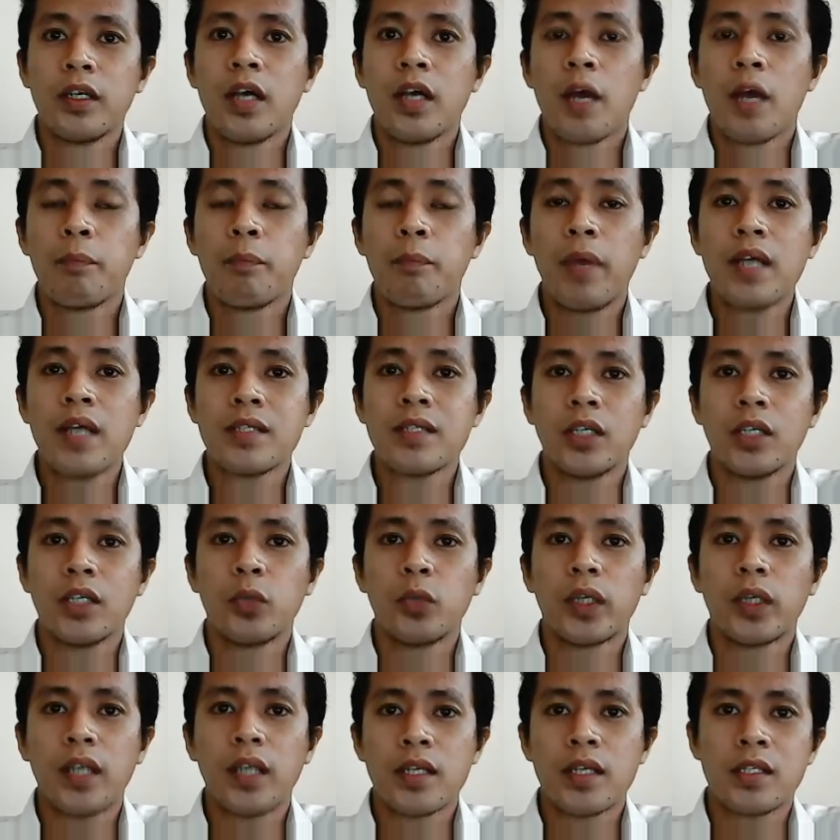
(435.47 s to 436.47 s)
based on what
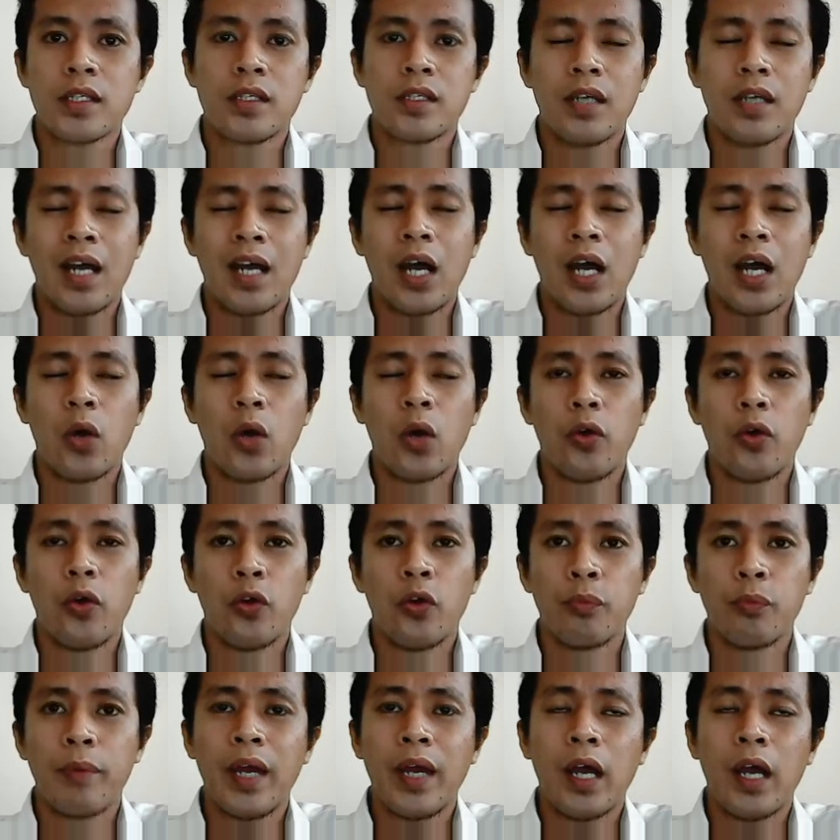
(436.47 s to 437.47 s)

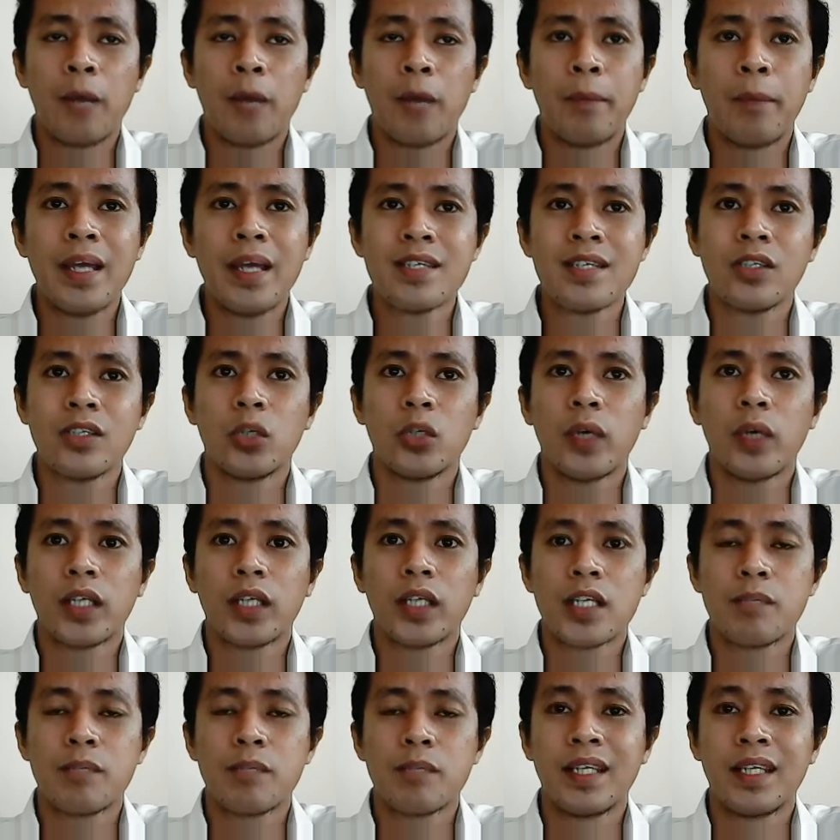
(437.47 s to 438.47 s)
has
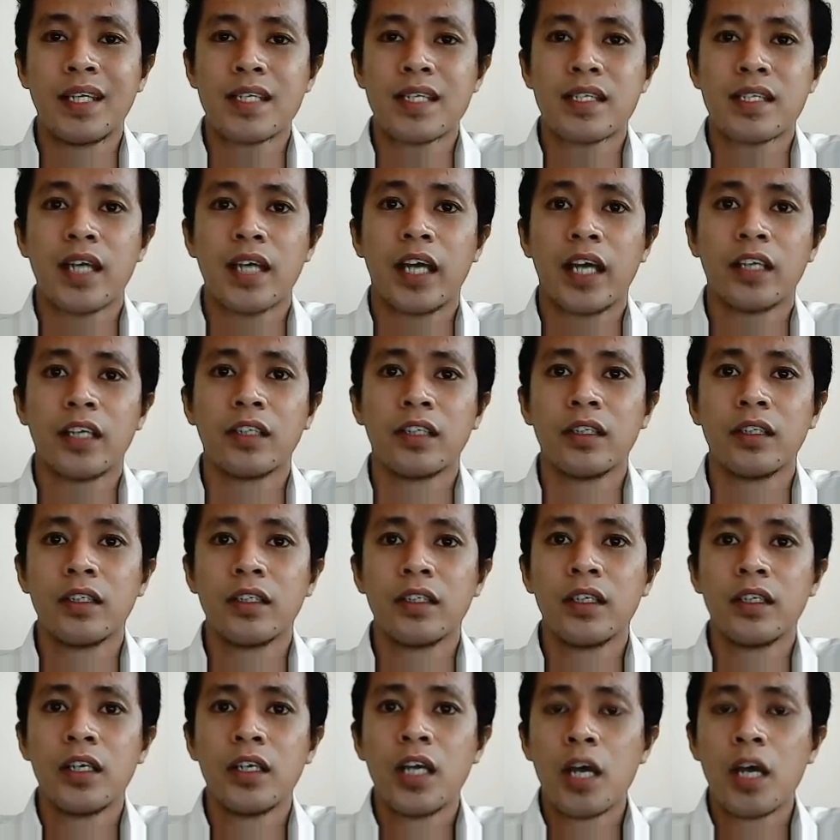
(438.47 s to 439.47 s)
been designed
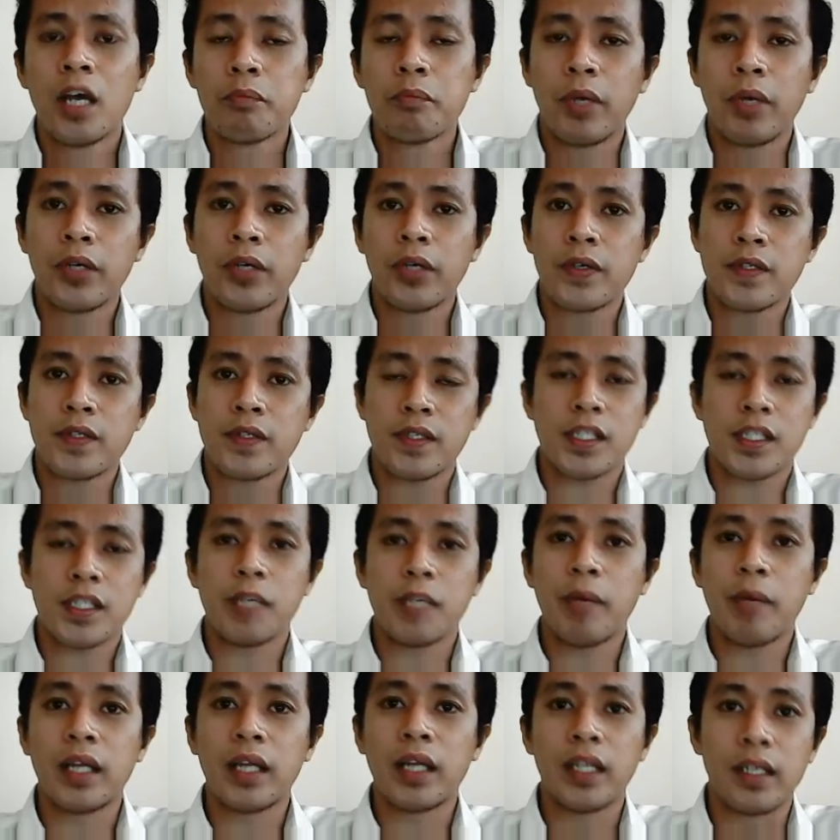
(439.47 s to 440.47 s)
by your system
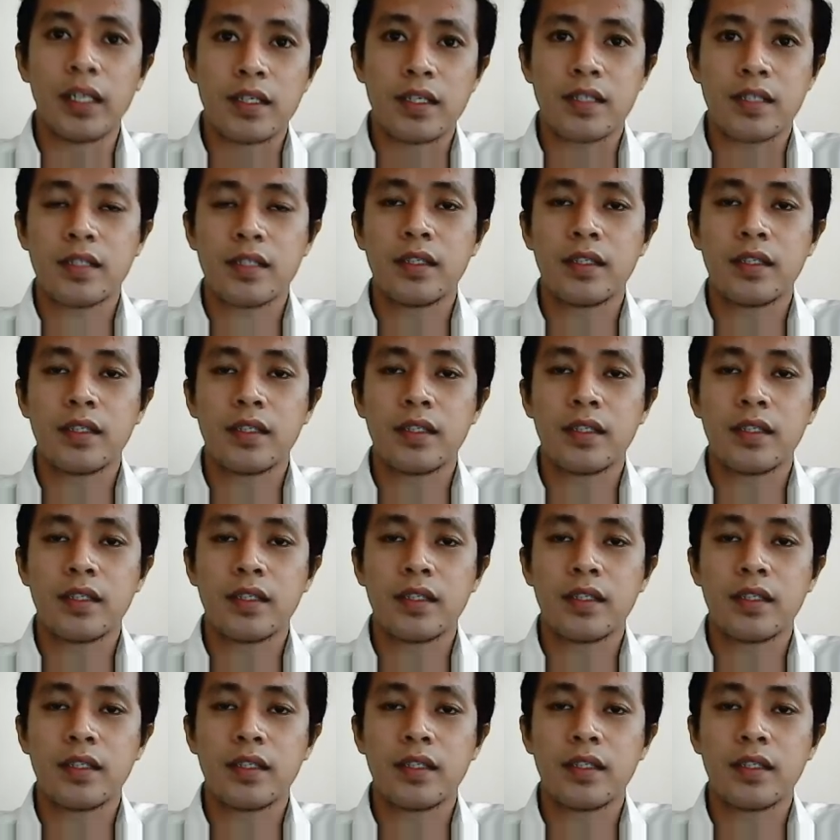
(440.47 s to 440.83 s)
analyst.